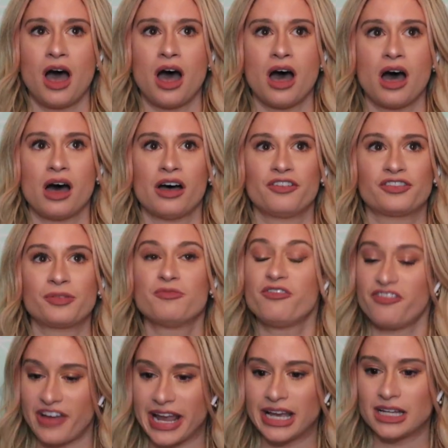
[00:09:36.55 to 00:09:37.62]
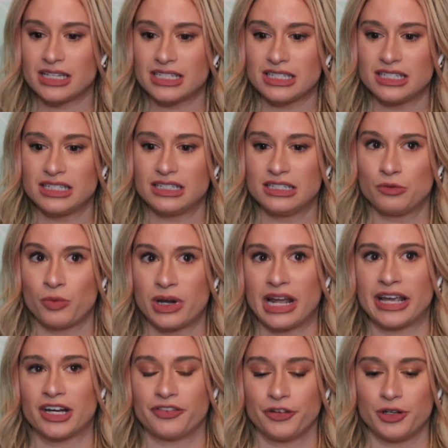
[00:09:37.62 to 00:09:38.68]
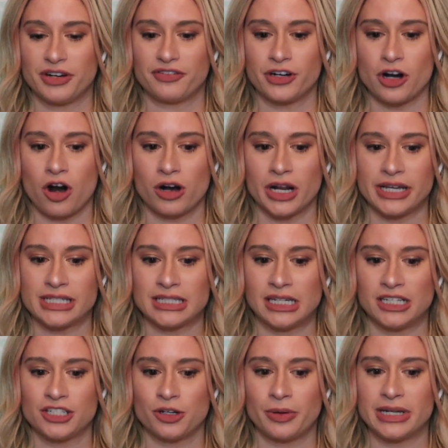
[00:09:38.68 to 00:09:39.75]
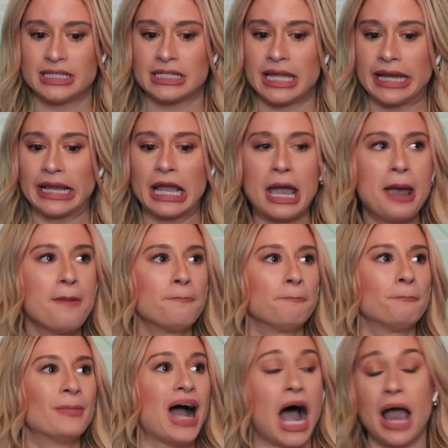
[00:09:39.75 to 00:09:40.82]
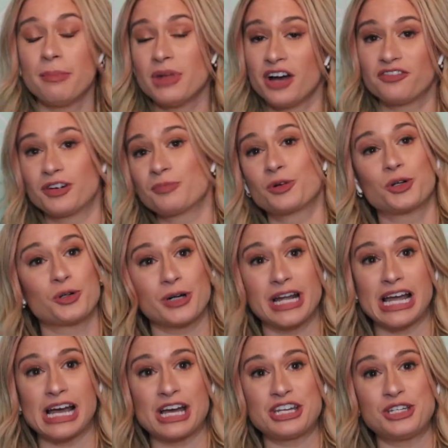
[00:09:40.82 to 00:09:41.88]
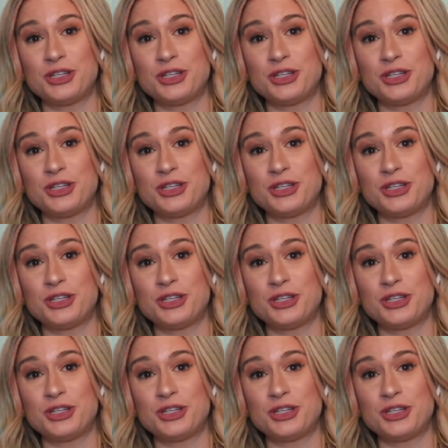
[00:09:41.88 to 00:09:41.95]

uh, from fans when I interview different artists, and it's always like, I'm not from Korea.